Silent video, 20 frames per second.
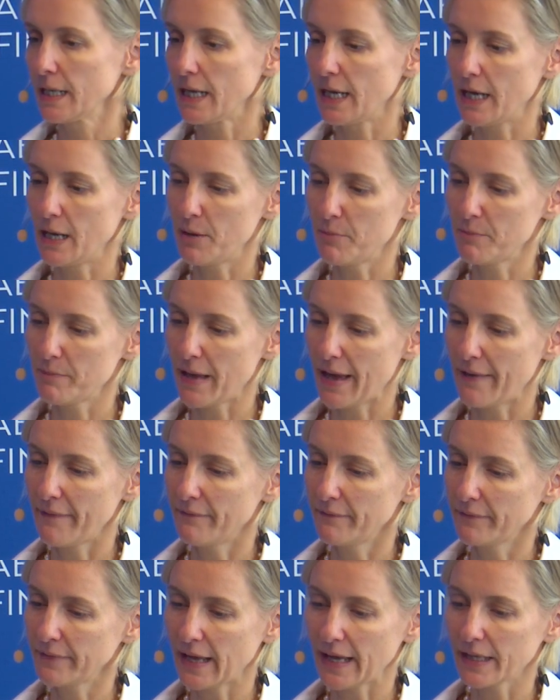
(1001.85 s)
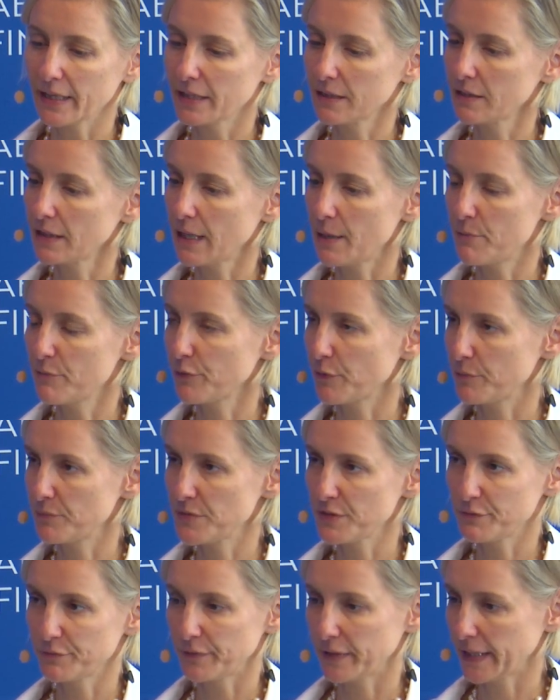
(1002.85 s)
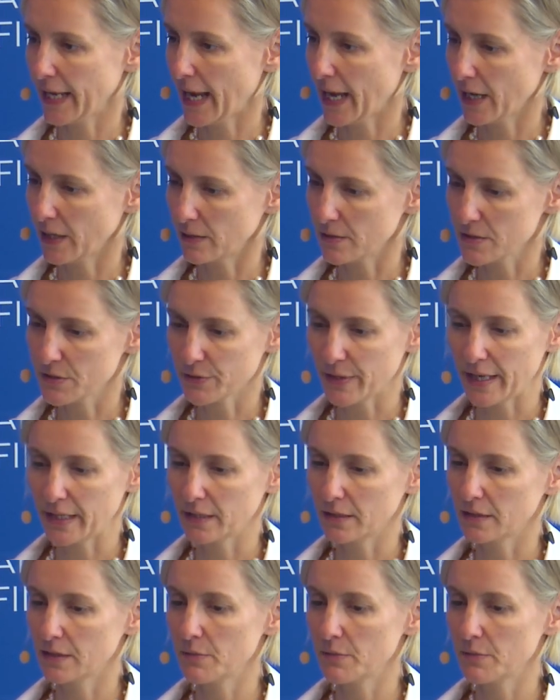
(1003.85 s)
And that can come from different angles, right?